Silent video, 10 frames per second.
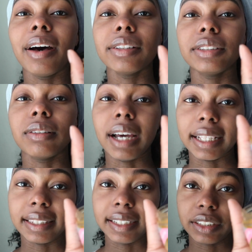I also
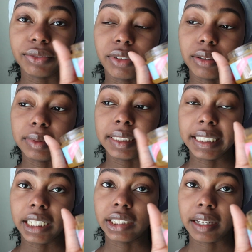got this from
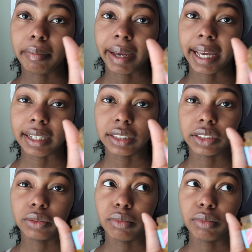TJ Maxx,